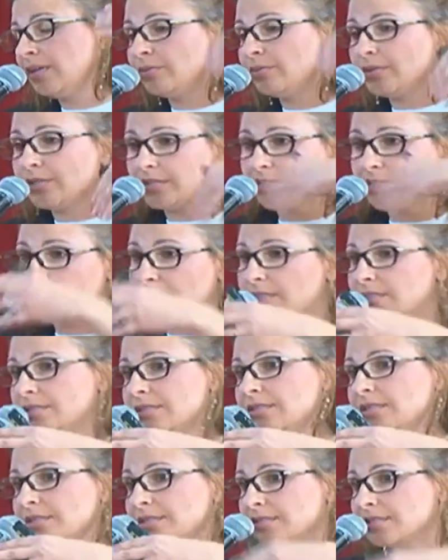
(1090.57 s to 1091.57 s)
When a
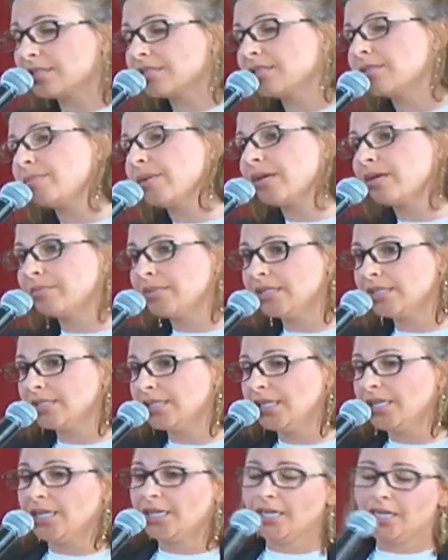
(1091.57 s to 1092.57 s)
scientist does an experiment,
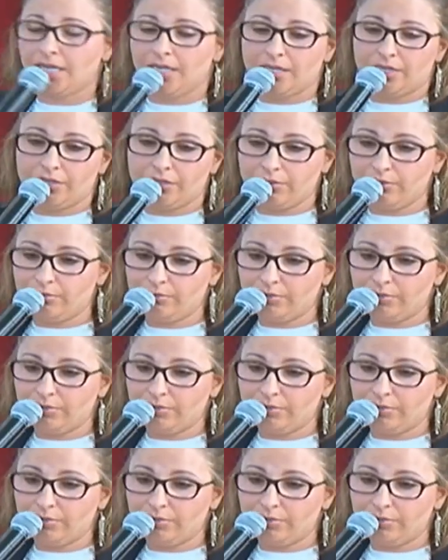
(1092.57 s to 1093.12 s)
you,